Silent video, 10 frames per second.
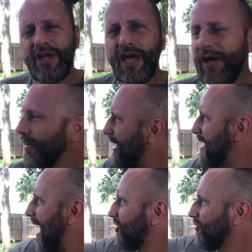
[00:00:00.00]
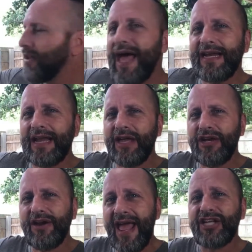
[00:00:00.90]
I've got natural lighting out
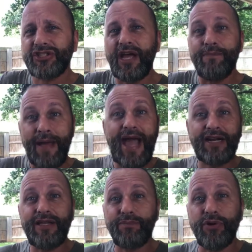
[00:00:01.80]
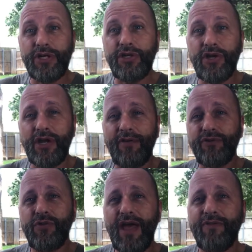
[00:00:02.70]
here, and actually I'm backlit pretty good. I
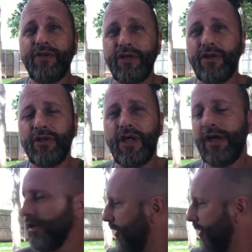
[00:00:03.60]
do have a little